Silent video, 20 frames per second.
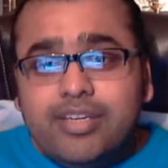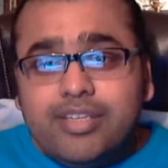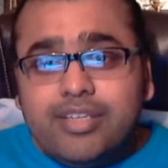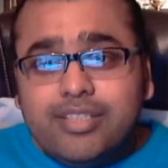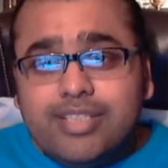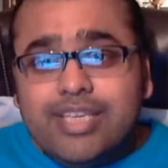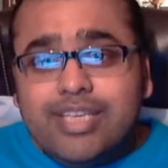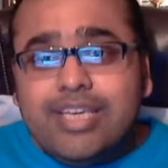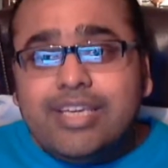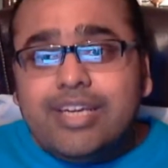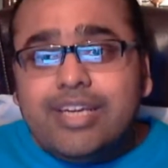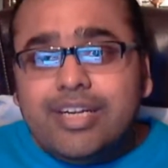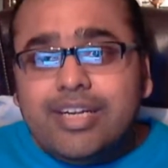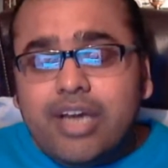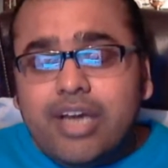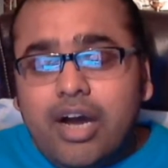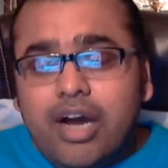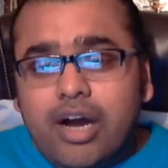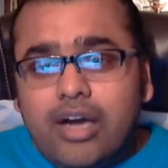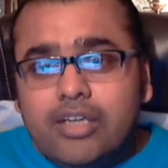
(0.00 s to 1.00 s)

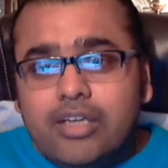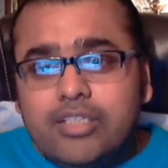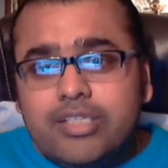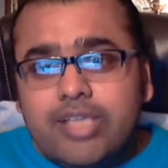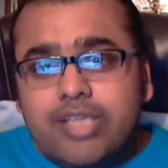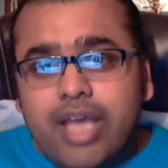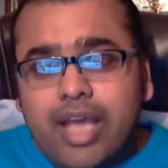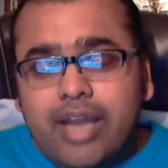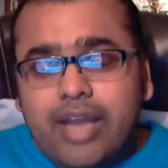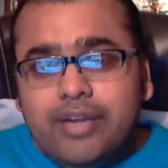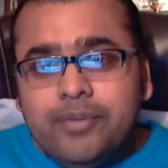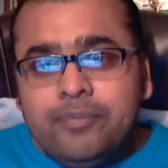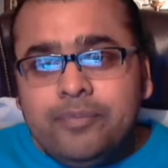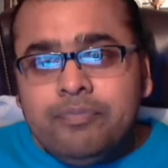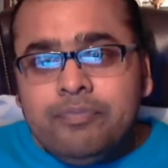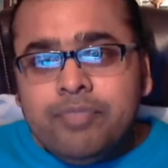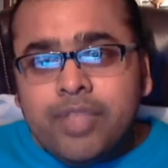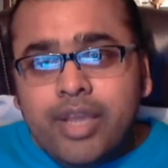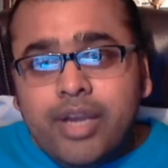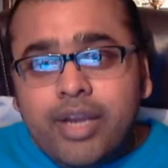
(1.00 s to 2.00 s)
secret arts and
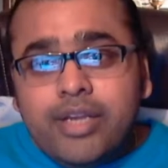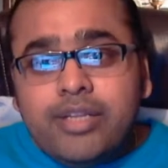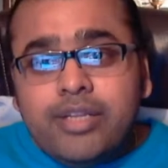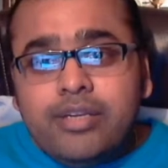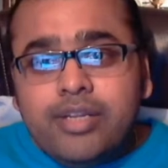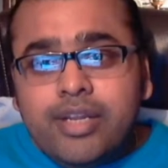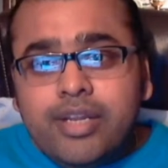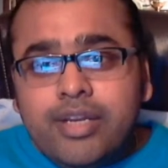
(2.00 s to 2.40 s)
hidden